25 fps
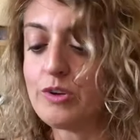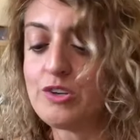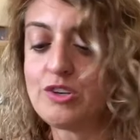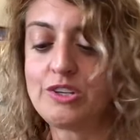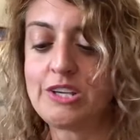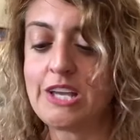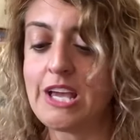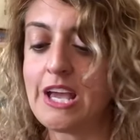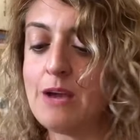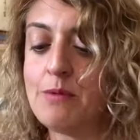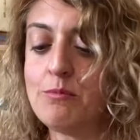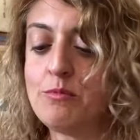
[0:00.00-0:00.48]
You
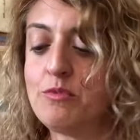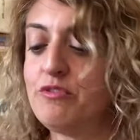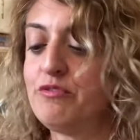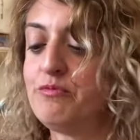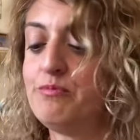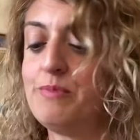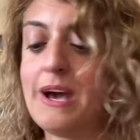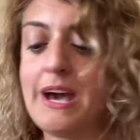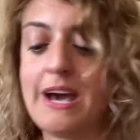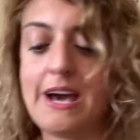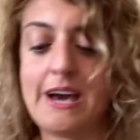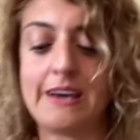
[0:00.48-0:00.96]
can't move
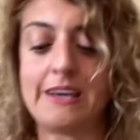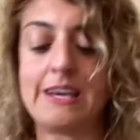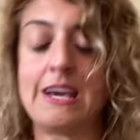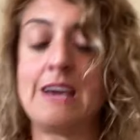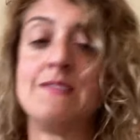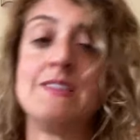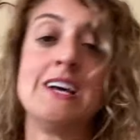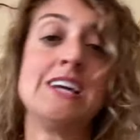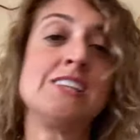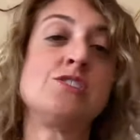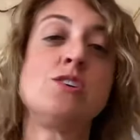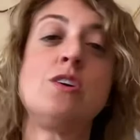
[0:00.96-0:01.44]
back. And
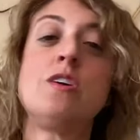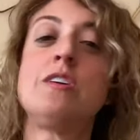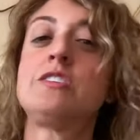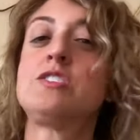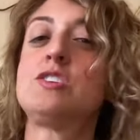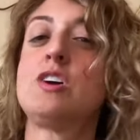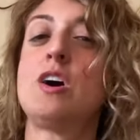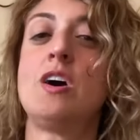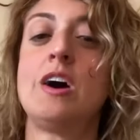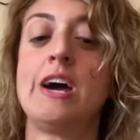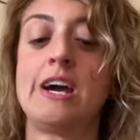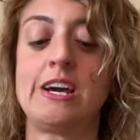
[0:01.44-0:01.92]
that's all
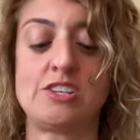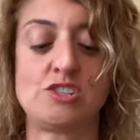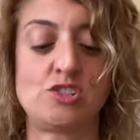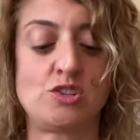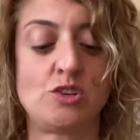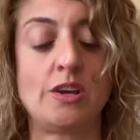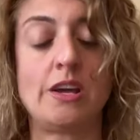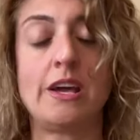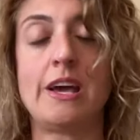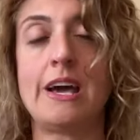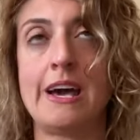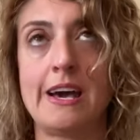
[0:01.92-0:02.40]

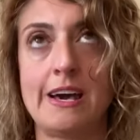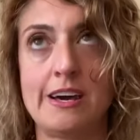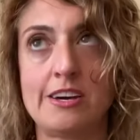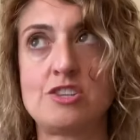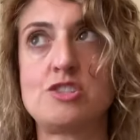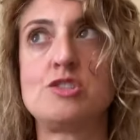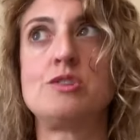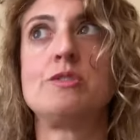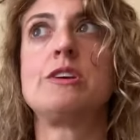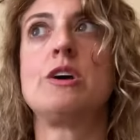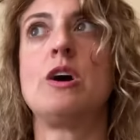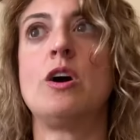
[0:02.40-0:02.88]
actually,
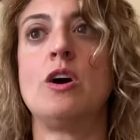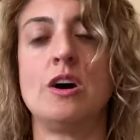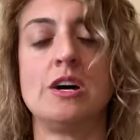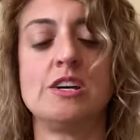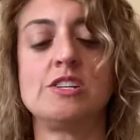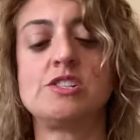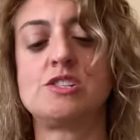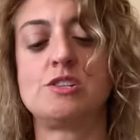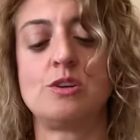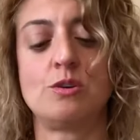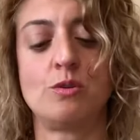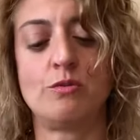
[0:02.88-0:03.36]
actually
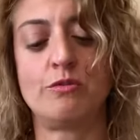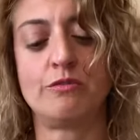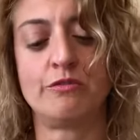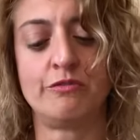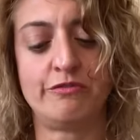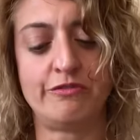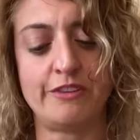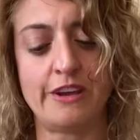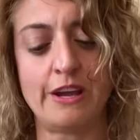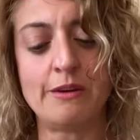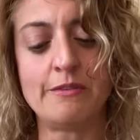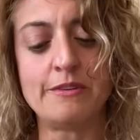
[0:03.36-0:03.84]
also
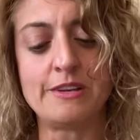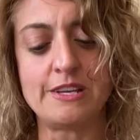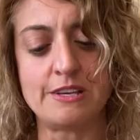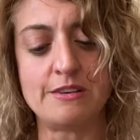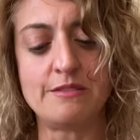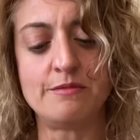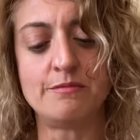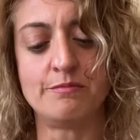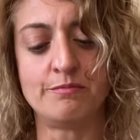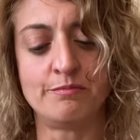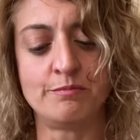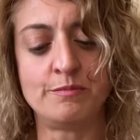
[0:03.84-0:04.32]

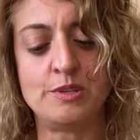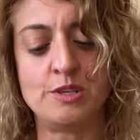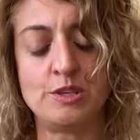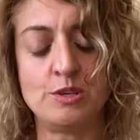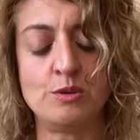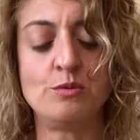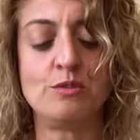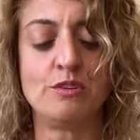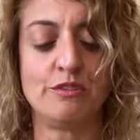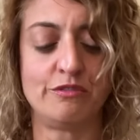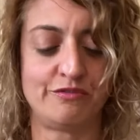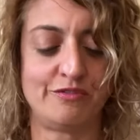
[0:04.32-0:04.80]
very
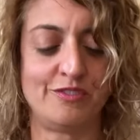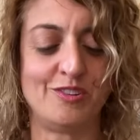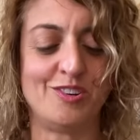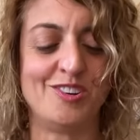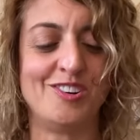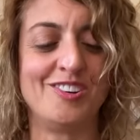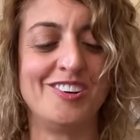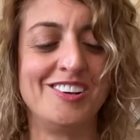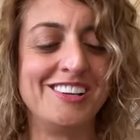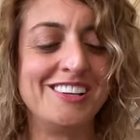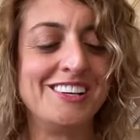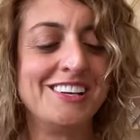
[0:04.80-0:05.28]

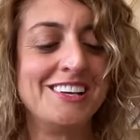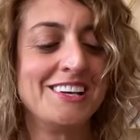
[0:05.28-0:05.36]
beautiful.